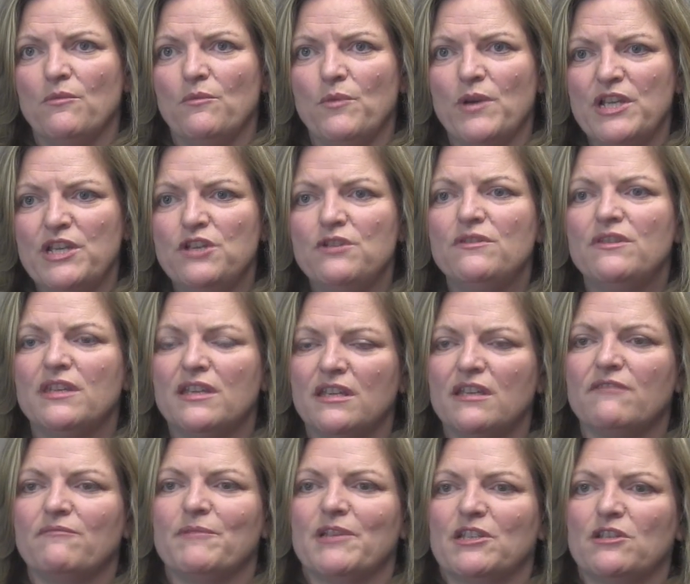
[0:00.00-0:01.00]
When you
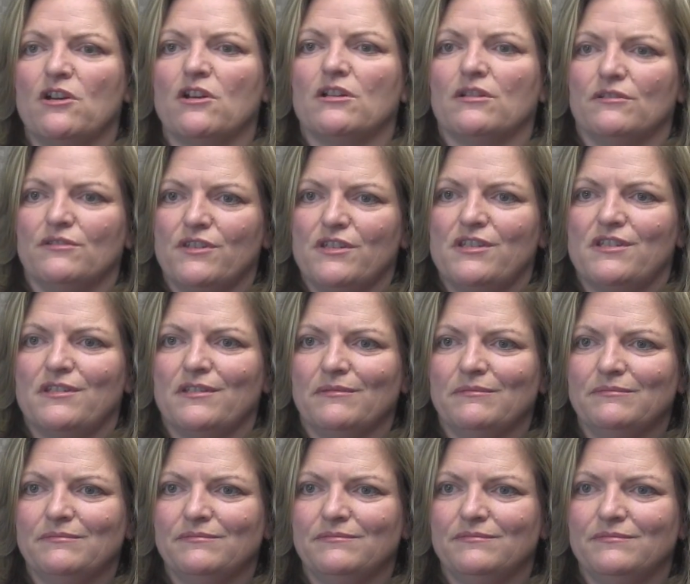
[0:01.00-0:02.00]
think of McDonald's,
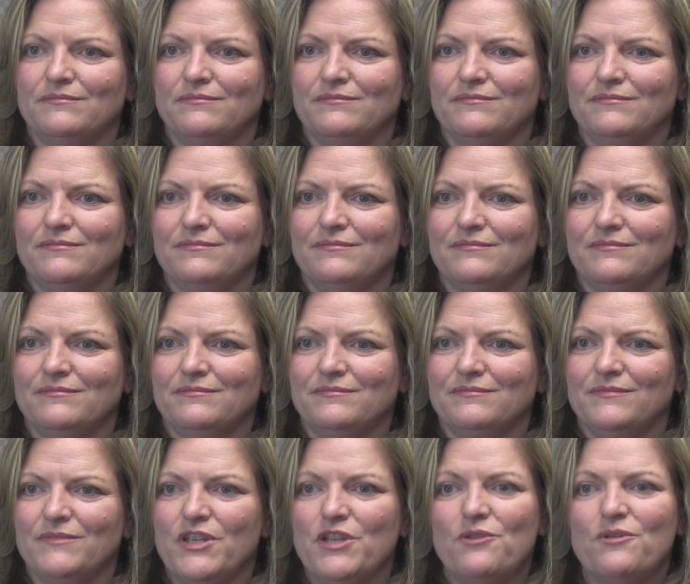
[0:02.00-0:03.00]

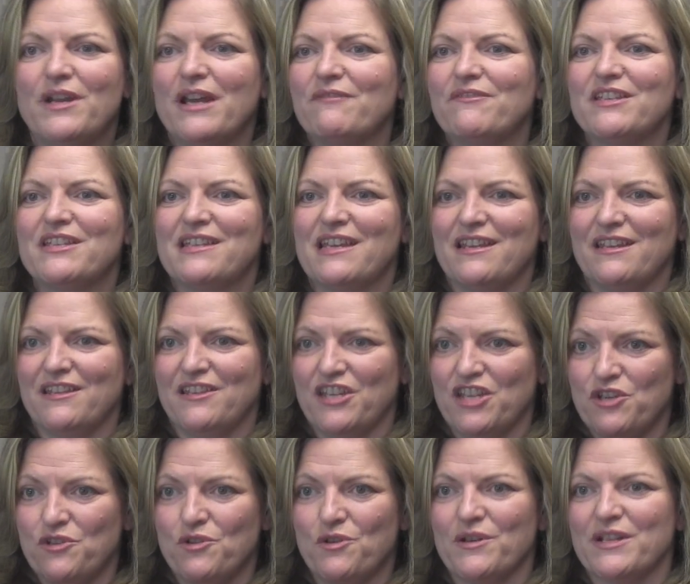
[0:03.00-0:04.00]
you don't have to say
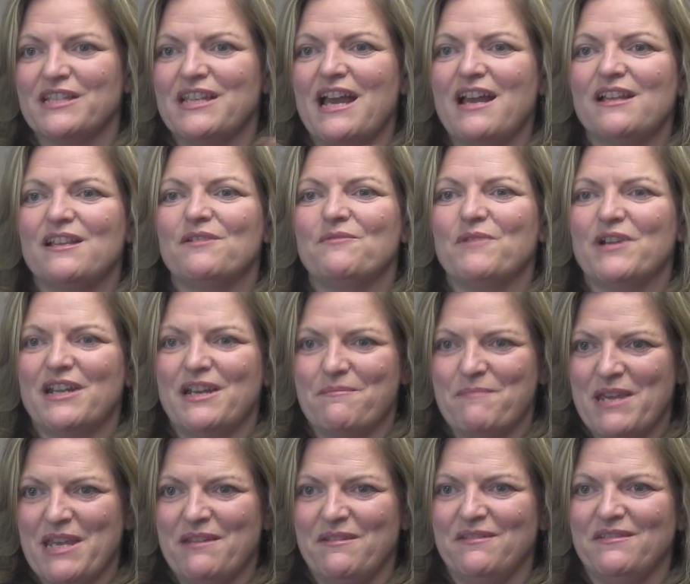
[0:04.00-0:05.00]
anything. You know exactly what I
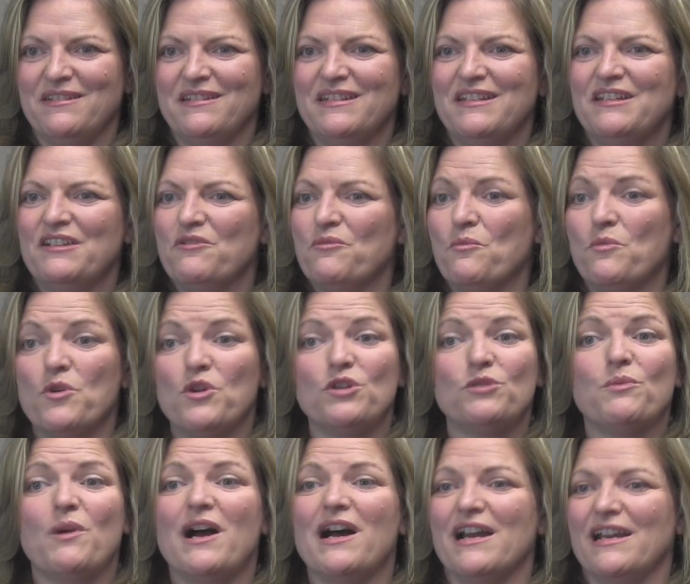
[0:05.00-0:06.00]
mean.
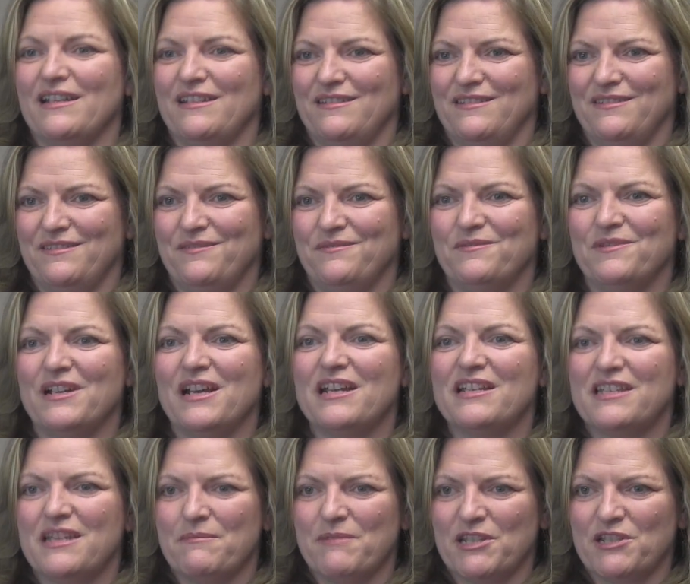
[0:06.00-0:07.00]
Worldwide, when
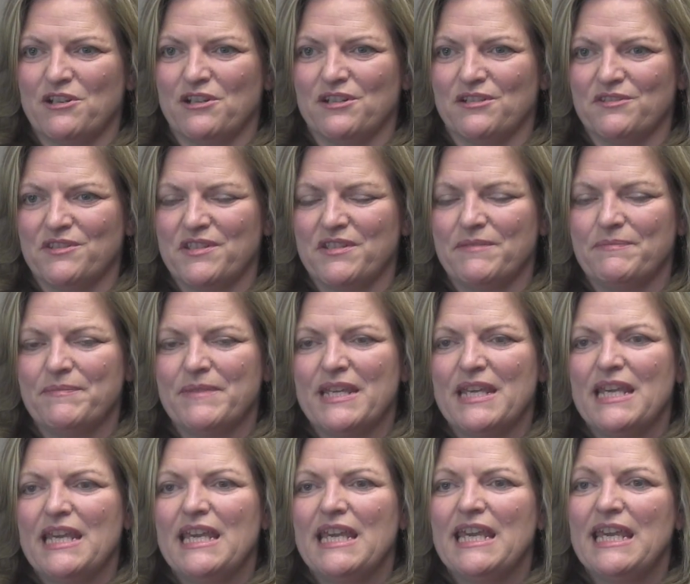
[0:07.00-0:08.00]
I say McDonald's.
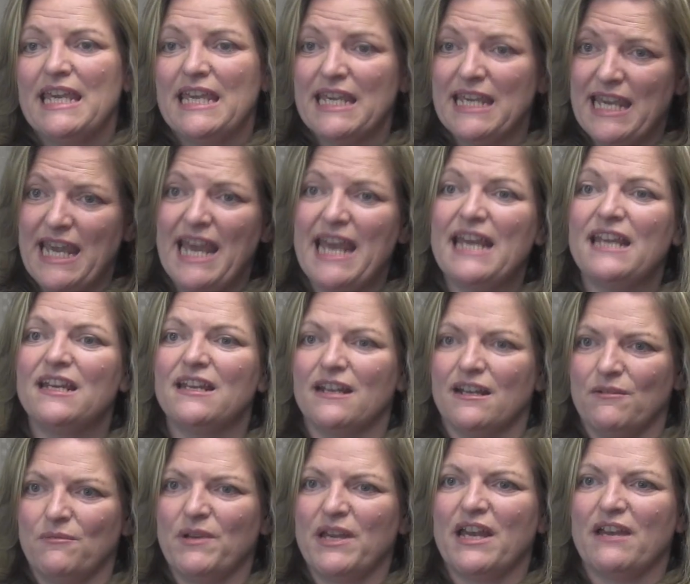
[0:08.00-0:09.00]
In
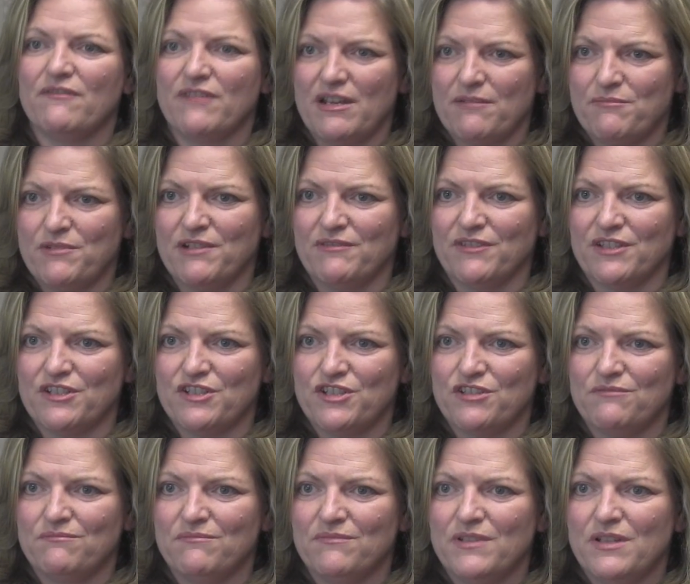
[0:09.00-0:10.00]
Canada, we have that
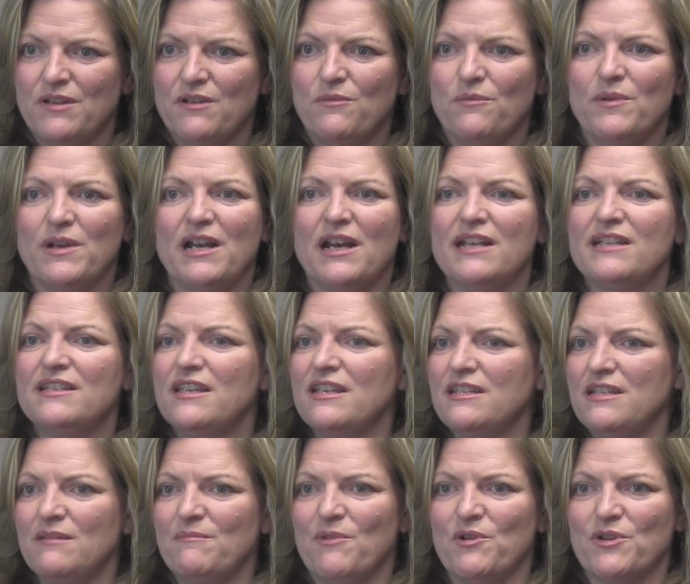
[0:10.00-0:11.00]
privilege. When I say
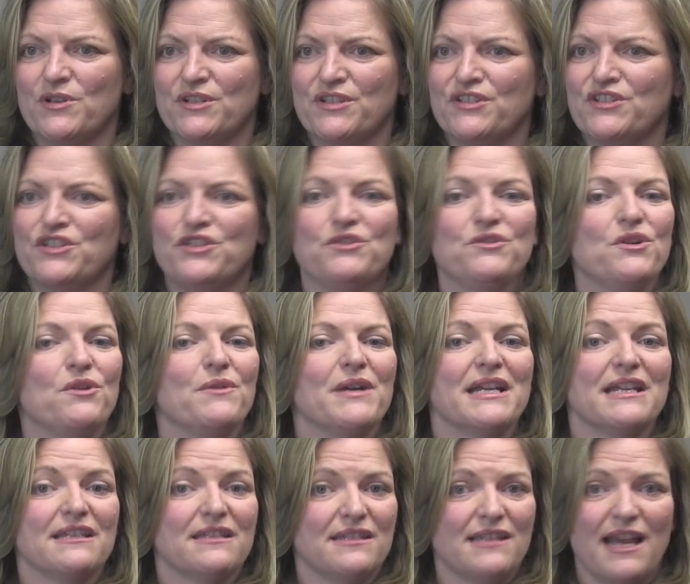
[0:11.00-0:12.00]
Tim Hortons, you know
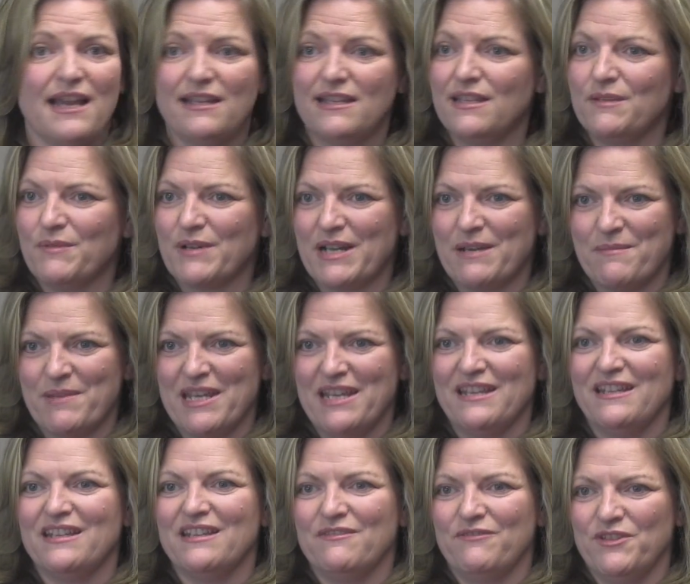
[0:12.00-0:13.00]
exactly what I
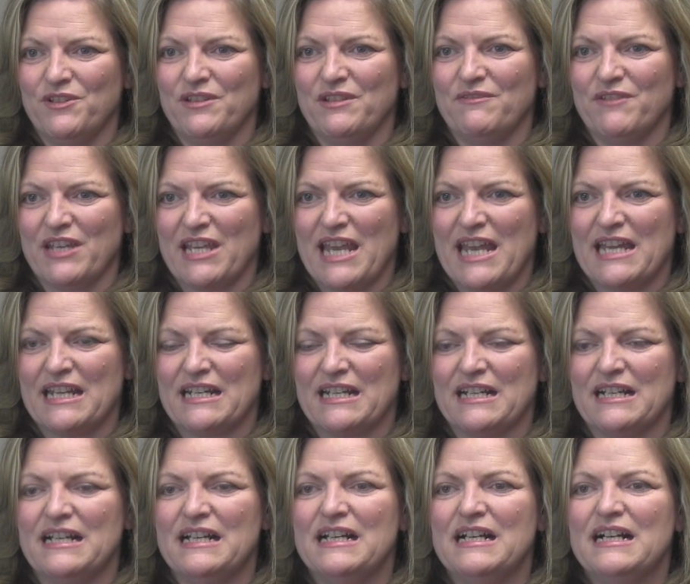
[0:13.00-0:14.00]
mean if you live in
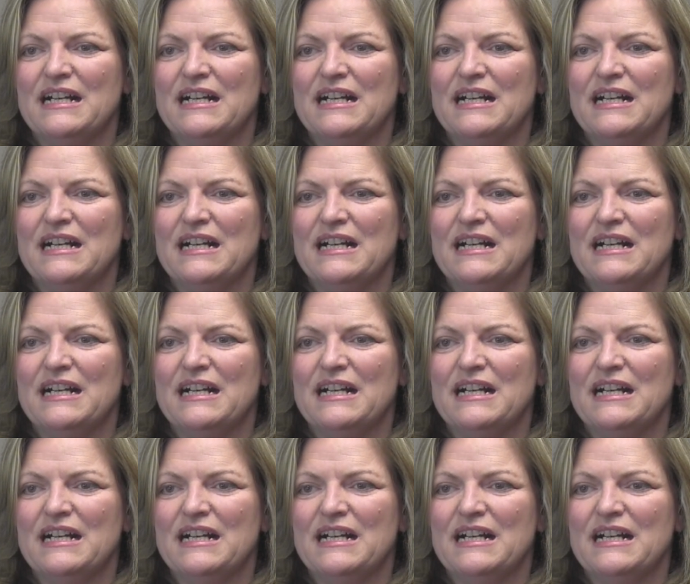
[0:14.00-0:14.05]
Canada.